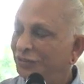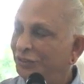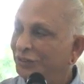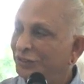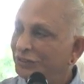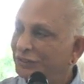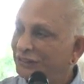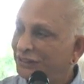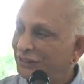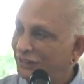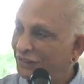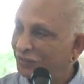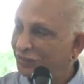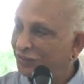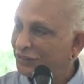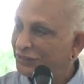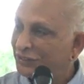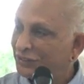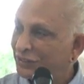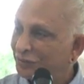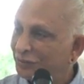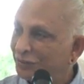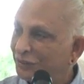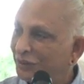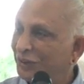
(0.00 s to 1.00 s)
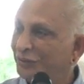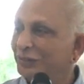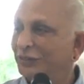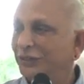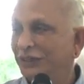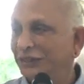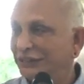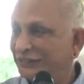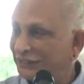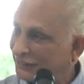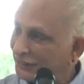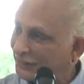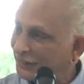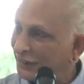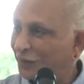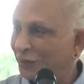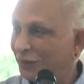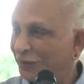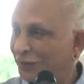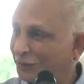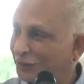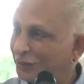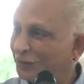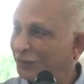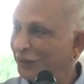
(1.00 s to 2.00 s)
you stay for some time, then stay
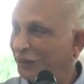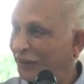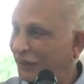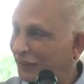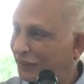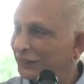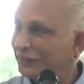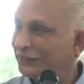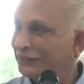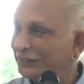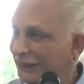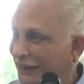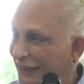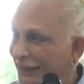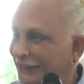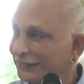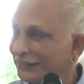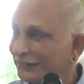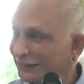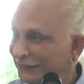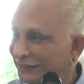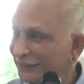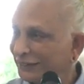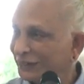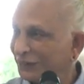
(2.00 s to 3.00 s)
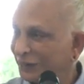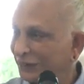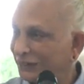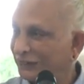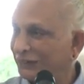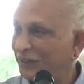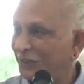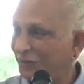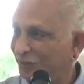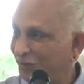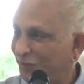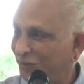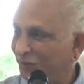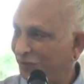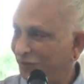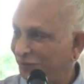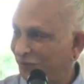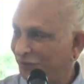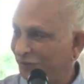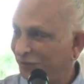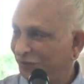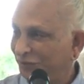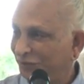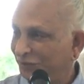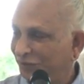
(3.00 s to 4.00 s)
also in other centers for some.
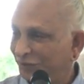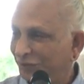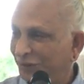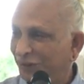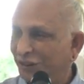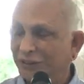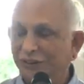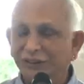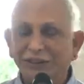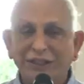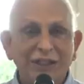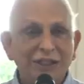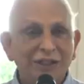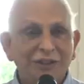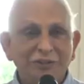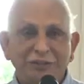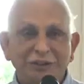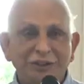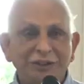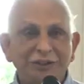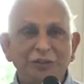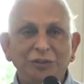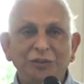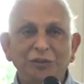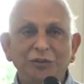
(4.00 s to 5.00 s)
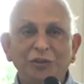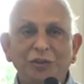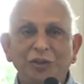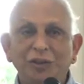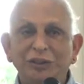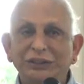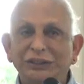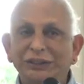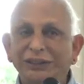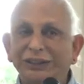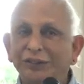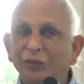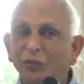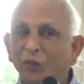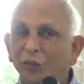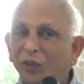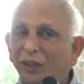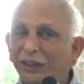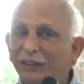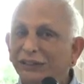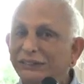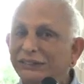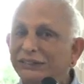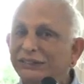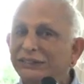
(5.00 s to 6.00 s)
Because we don't want
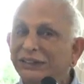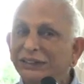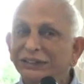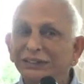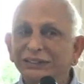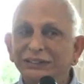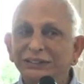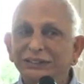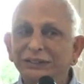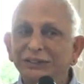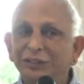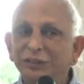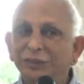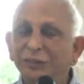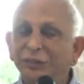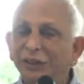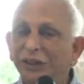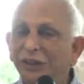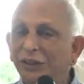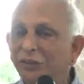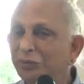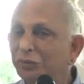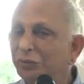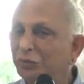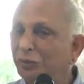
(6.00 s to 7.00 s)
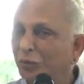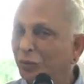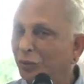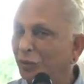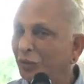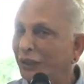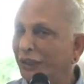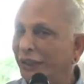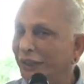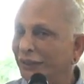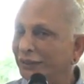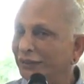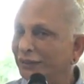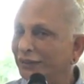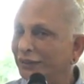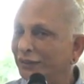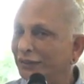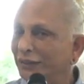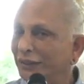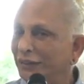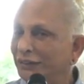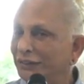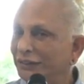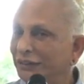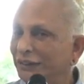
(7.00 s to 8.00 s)
one center to become more active
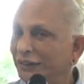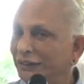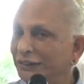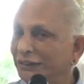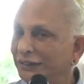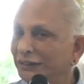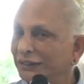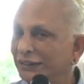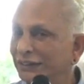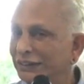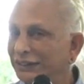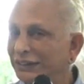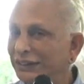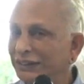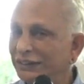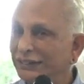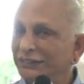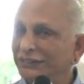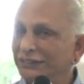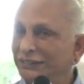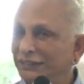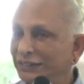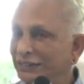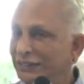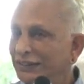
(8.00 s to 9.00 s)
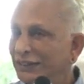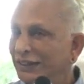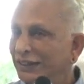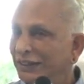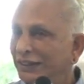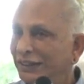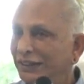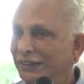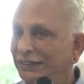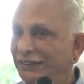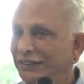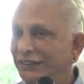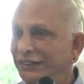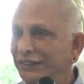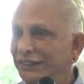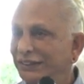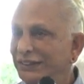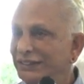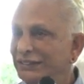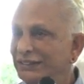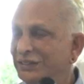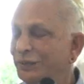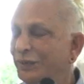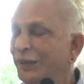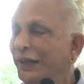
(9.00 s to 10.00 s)
than the other, then there is a
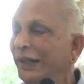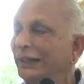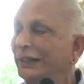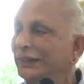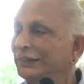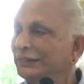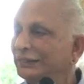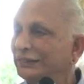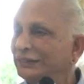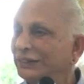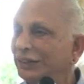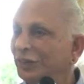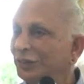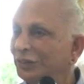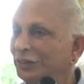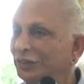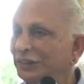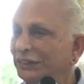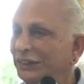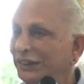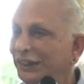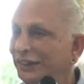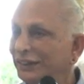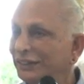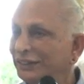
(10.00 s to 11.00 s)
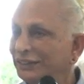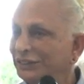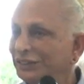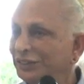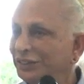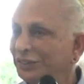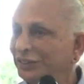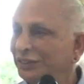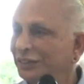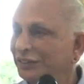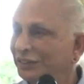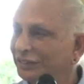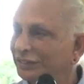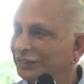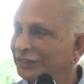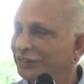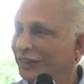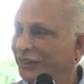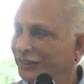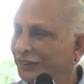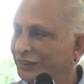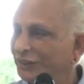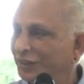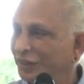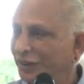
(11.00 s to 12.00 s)
disbalance out there. So
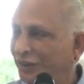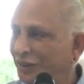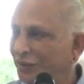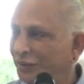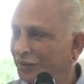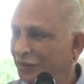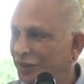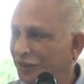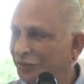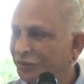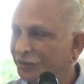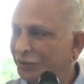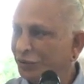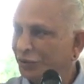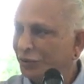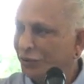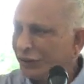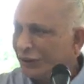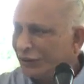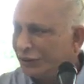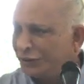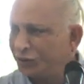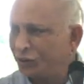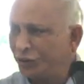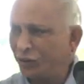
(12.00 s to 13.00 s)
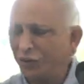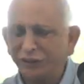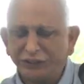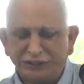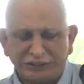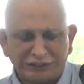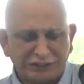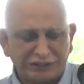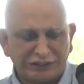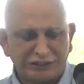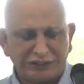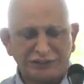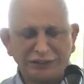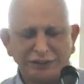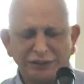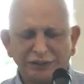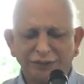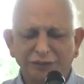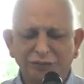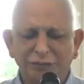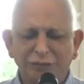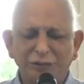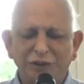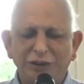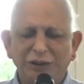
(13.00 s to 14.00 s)
try to keep, if you enjoy the
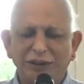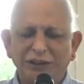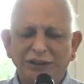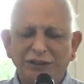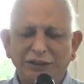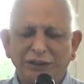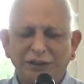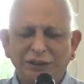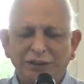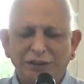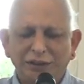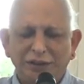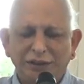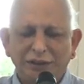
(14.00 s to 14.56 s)
Muladhara,